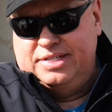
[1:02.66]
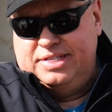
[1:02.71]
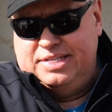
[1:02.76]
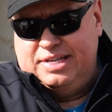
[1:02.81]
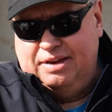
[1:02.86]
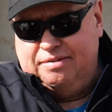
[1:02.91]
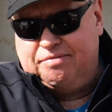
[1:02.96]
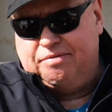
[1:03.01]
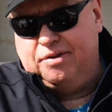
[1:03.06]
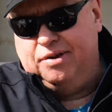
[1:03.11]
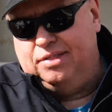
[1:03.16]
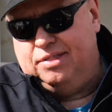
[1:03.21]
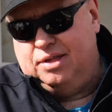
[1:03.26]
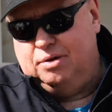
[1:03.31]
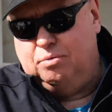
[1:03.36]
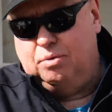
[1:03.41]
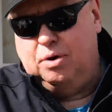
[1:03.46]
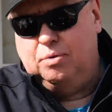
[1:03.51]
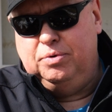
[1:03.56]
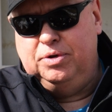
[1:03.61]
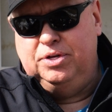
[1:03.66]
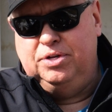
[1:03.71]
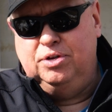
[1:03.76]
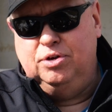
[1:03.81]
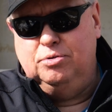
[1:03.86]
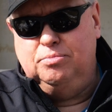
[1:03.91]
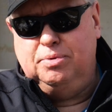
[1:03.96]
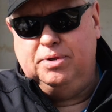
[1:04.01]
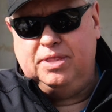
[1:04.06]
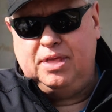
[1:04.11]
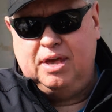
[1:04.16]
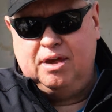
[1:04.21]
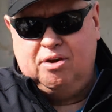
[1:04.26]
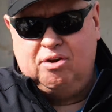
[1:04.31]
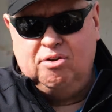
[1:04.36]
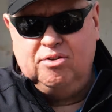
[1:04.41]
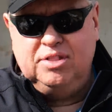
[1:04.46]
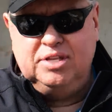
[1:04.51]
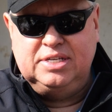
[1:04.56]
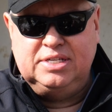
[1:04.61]
different than what we do, but they
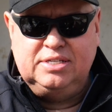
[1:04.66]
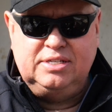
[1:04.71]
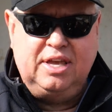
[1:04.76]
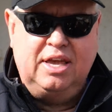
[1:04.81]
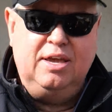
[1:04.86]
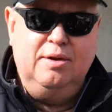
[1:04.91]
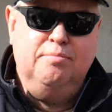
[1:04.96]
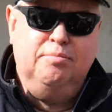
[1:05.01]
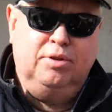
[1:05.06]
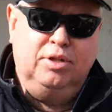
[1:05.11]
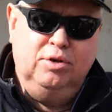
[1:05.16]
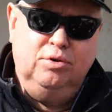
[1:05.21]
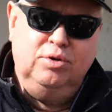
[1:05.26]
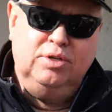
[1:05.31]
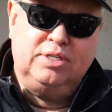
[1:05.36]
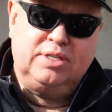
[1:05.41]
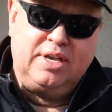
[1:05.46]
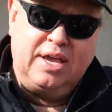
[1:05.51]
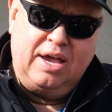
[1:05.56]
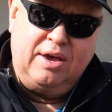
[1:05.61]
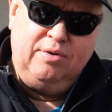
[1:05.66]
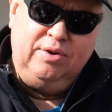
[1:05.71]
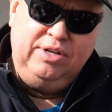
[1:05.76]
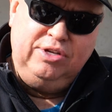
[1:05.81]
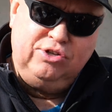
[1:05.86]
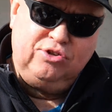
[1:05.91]
are the same Lewis County